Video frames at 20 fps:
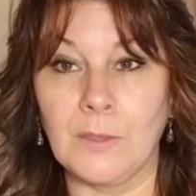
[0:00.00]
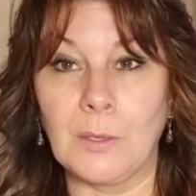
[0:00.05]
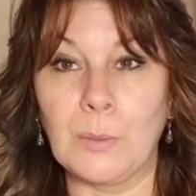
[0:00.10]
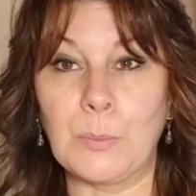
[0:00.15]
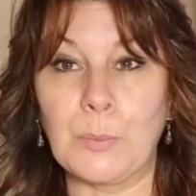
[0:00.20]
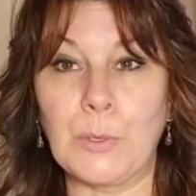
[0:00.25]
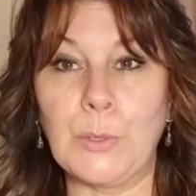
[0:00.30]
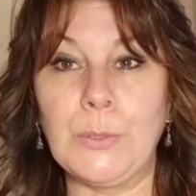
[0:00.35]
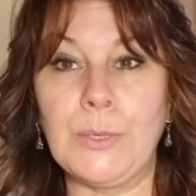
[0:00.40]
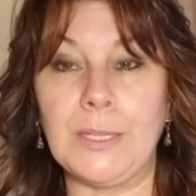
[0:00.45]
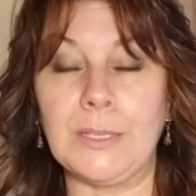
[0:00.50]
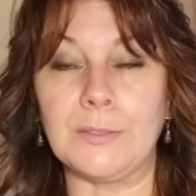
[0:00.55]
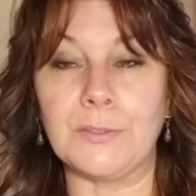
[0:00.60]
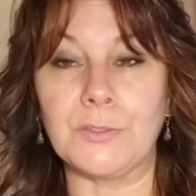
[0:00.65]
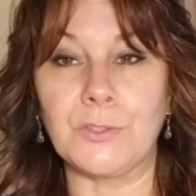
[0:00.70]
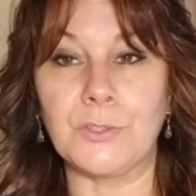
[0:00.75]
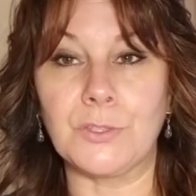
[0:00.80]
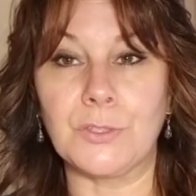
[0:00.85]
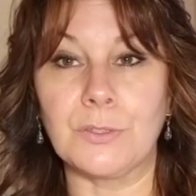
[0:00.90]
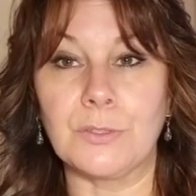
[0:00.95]

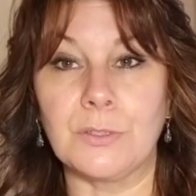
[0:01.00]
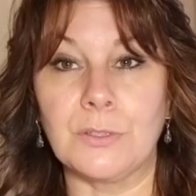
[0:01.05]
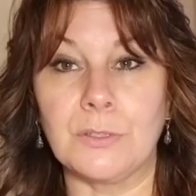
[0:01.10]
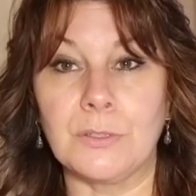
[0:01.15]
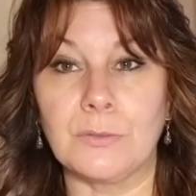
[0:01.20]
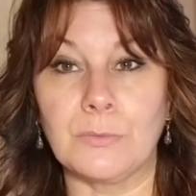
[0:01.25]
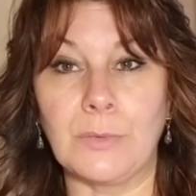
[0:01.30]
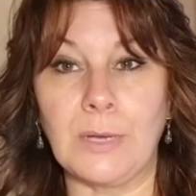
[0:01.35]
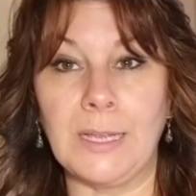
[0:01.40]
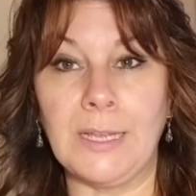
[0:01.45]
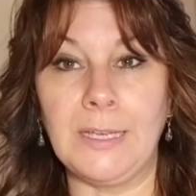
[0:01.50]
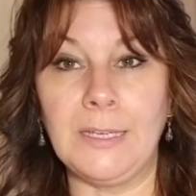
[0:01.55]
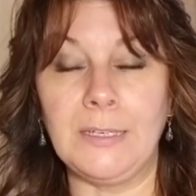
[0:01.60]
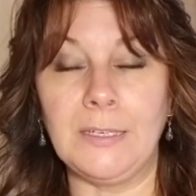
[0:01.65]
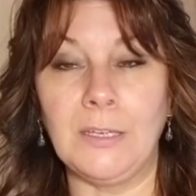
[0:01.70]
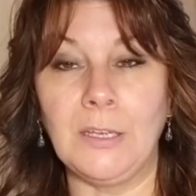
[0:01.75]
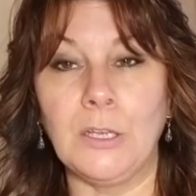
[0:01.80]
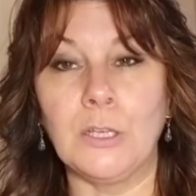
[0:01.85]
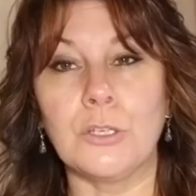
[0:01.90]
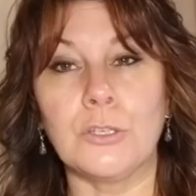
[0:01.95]
Prudence, right?
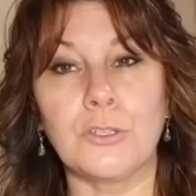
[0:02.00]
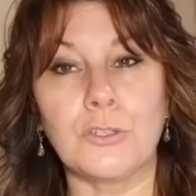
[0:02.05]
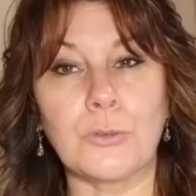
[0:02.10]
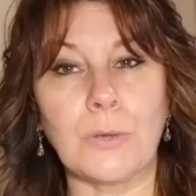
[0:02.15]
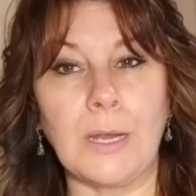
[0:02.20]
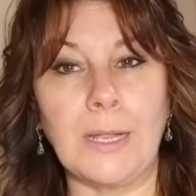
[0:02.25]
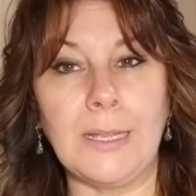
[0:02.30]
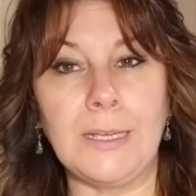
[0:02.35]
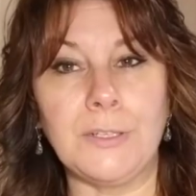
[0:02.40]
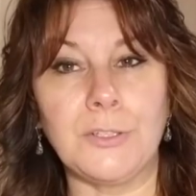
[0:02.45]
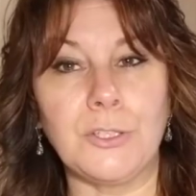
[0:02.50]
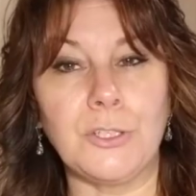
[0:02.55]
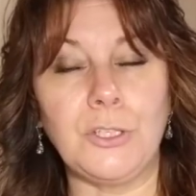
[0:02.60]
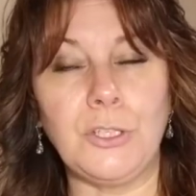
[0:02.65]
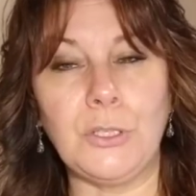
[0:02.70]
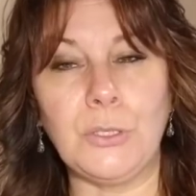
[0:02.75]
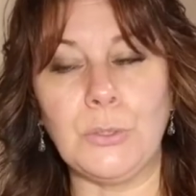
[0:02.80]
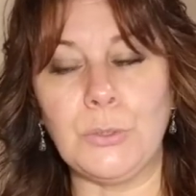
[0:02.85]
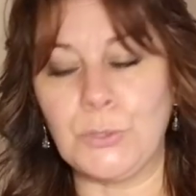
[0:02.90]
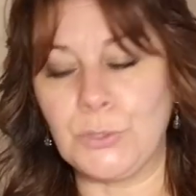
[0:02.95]
Trying to
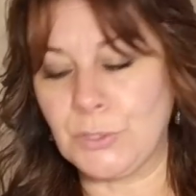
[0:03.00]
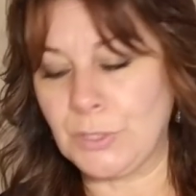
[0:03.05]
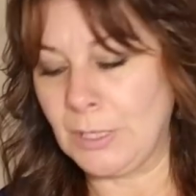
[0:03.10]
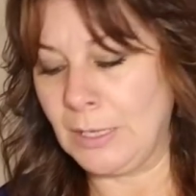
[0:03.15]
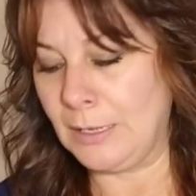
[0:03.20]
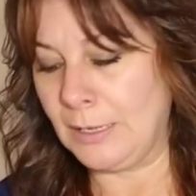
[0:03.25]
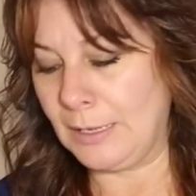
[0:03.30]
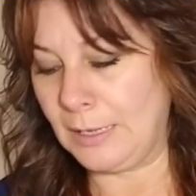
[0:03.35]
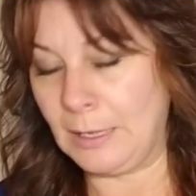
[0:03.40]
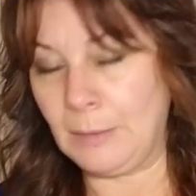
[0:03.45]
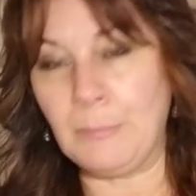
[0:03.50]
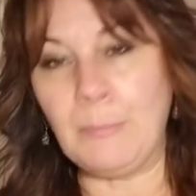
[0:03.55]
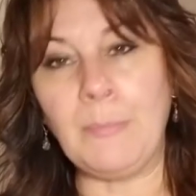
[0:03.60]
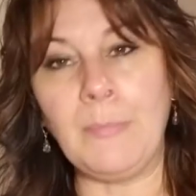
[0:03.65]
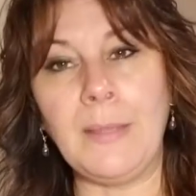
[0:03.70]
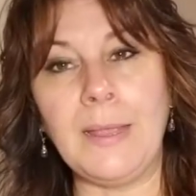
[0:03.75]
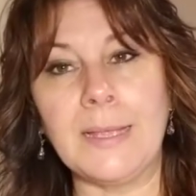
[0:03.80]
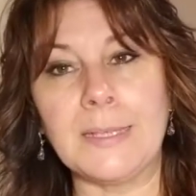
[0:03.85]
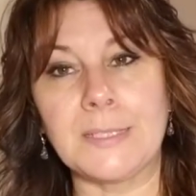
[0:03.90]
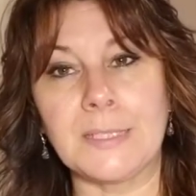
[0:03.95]
use a
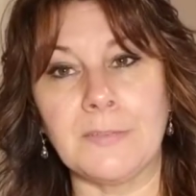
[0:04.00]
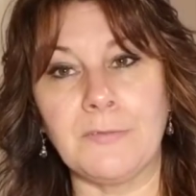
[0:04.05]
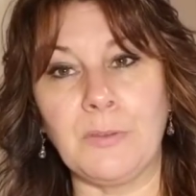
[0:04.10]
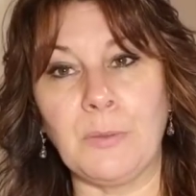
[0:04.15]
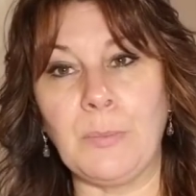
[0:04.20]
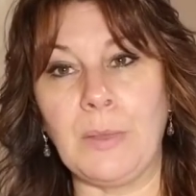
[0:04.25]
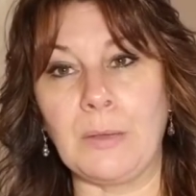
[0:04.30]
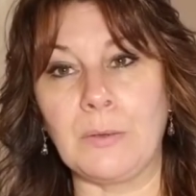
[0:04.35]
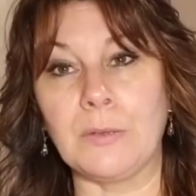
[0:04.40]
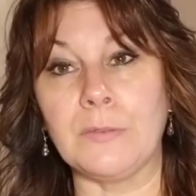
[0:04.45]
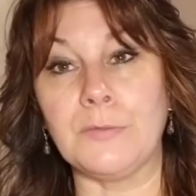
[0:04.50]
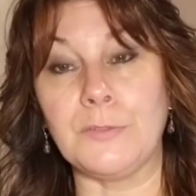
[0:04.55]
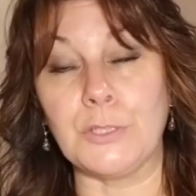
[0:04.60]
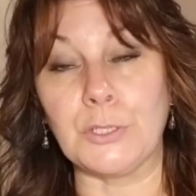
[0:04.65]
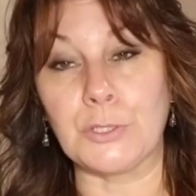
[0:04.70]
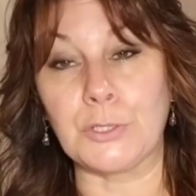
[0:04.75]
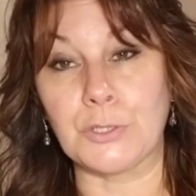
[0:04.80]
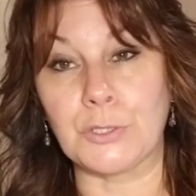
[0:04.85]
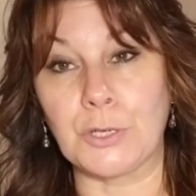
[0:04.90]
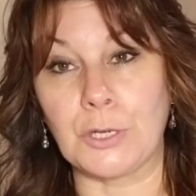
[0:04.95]
massive amount of
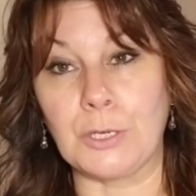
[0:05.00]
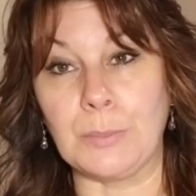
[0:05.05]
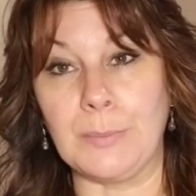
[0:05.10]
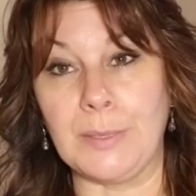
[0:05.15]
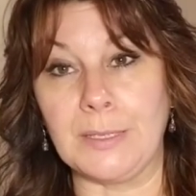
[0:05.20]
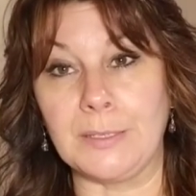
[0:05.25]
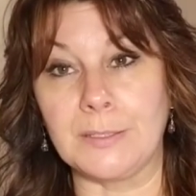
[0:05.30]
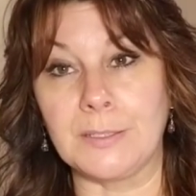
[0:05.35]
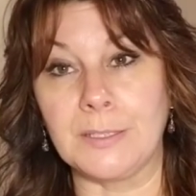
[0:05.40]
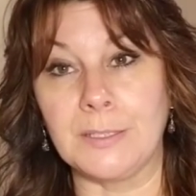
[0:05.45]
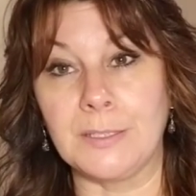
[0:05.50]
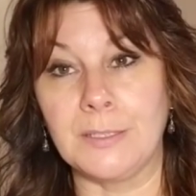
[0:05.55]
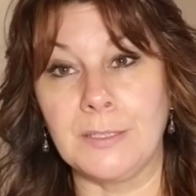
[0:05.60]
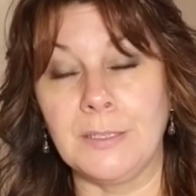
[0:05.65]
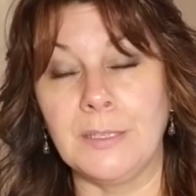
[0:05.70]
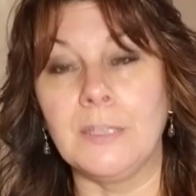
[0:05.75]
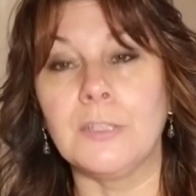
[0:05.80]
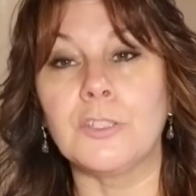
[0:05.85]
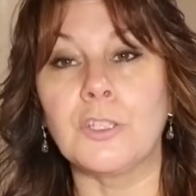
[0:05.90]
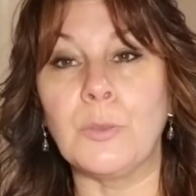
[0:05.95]
discernment
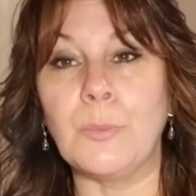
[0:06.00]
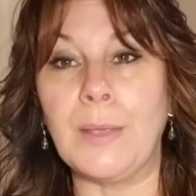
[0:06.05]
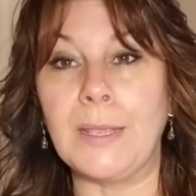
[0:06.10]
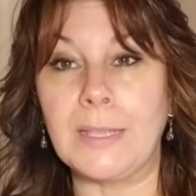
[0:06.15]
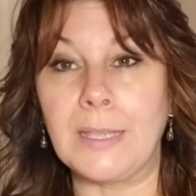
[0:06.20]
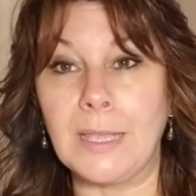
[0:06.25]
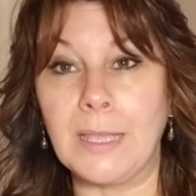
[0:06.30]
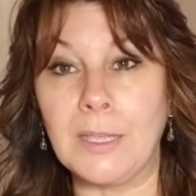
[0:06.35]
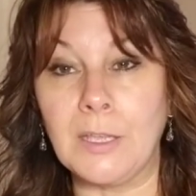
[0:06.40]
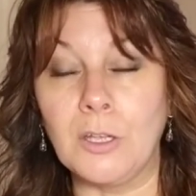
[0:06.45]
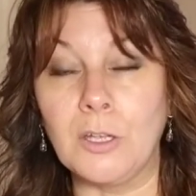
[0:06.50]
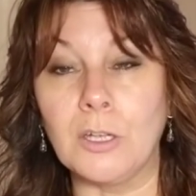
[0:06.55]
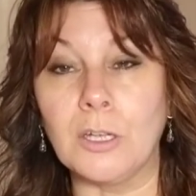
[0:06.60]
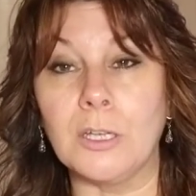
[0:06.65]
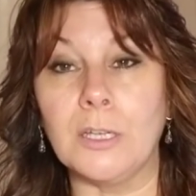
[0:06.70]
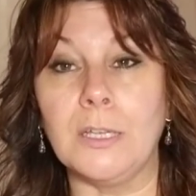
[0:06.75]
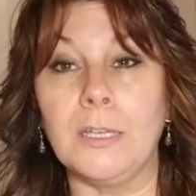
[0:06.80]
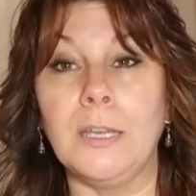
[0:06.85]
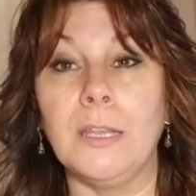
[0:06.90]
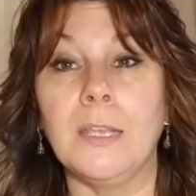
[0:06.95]
to make a
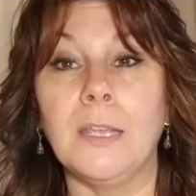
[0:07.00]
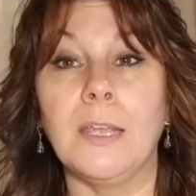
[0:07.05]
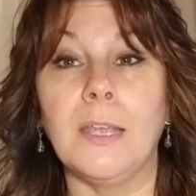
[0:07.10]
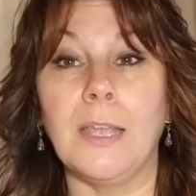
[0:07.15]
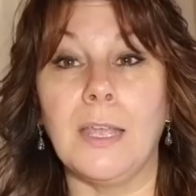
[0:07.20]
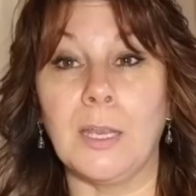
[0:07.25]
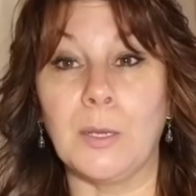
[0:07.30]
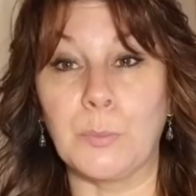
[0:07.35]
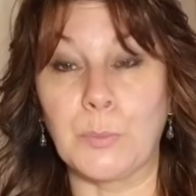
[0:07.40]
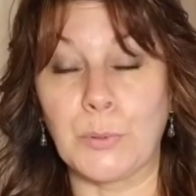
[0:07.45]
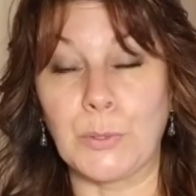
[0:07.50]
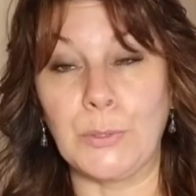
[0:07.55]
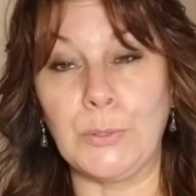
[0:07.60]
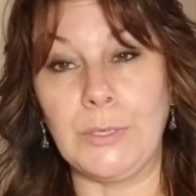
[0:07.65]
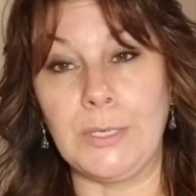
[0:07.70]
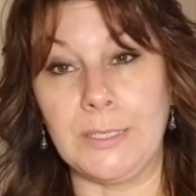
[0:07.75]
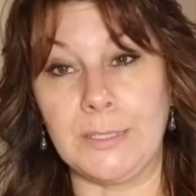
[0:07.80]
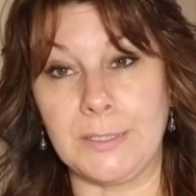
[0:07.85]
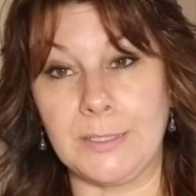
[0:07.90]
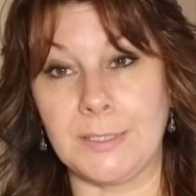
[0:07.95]
good and
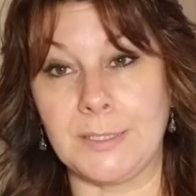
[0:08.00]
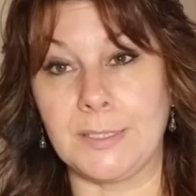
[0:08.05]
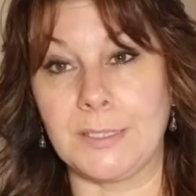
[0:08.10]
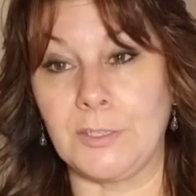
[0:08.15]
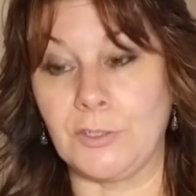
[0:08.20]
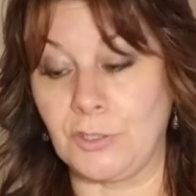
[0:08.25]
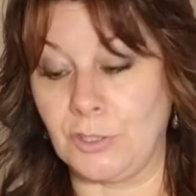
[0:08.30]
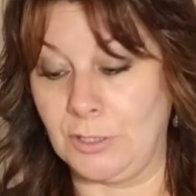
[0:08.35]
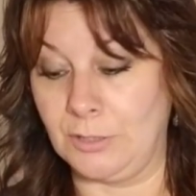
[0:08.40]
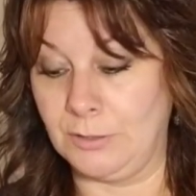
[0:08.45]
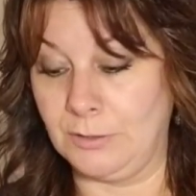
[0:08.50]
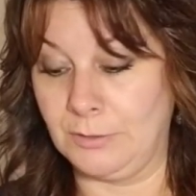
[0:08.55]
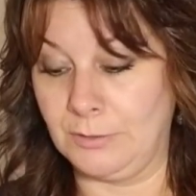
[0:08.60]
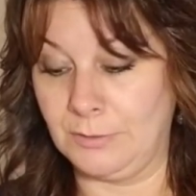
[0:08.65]
prudent decision